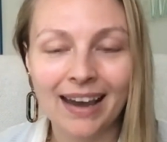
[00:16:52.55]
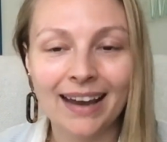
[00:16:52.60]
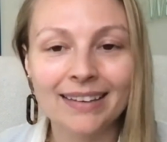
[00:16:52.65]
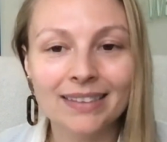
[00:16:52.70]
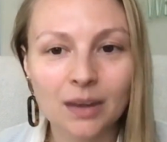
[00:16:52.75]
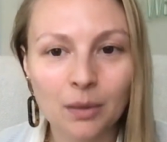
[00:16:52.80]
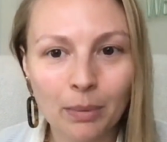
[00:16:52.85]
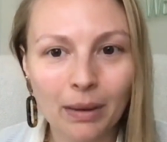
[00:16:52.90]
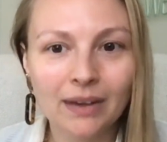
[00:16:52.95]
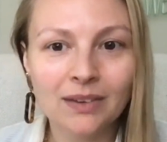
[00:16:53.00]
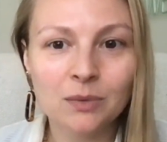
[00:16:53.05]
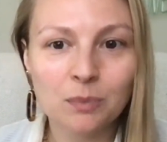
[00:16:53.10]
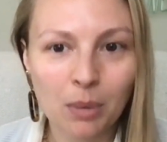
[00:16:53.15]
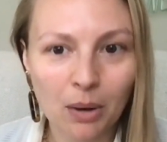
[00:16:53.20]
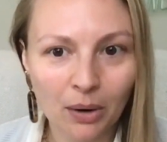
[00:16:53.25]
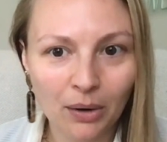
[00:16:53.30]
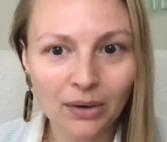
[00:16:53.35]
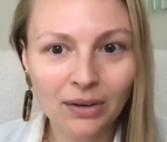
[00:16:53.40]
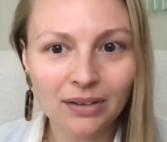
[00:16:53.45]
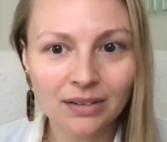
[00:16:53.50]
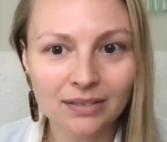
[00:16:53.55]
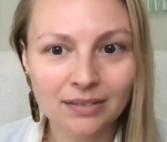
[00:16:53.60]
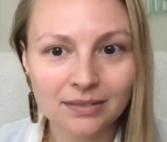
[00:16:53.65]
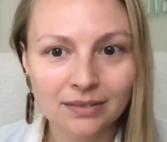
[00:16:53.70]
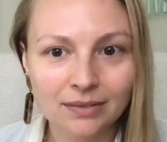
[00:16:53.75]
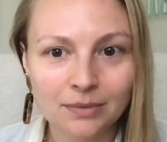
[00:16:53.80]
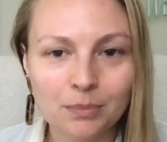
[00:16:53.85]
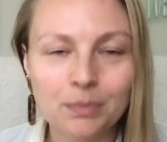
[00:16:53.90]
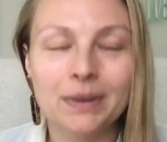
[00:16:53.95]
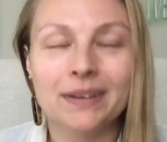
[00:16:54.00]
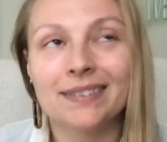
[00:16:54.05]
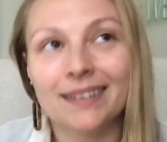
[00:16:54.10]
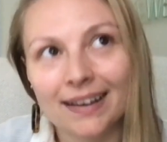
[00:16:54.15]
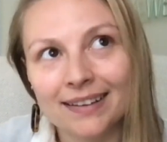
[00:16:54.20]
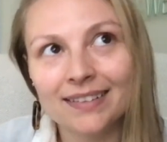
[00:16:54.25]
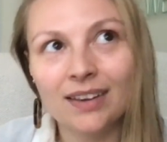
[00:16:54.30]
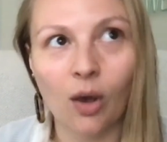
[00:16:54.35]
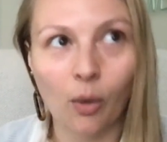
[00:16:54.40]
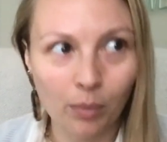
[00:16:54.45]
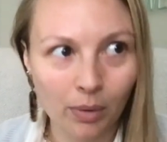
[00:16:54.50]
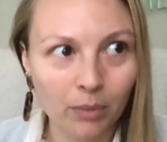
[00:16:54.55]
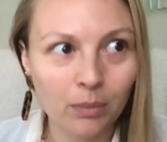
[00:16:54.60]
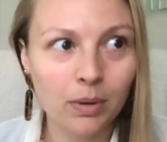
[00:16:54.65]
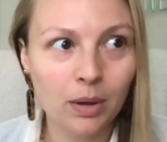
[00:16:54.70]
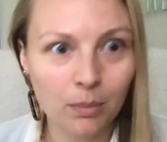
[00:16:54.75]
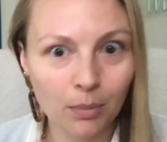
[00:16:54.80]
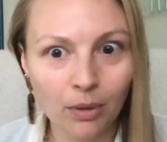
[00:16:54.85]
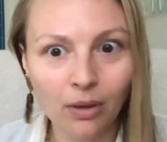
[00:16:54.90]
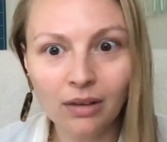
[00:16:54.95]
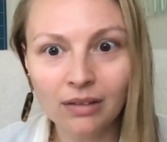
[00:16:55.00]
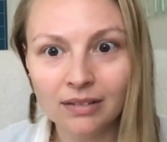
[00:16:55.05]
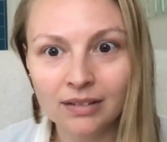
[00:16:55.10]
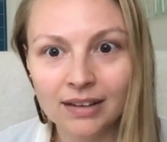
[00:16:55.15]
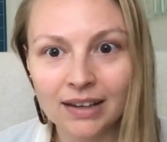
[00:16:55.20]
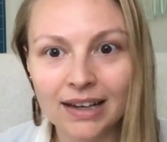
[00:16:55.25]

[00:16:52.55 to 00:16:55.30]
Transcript: And the best part, besides helping people,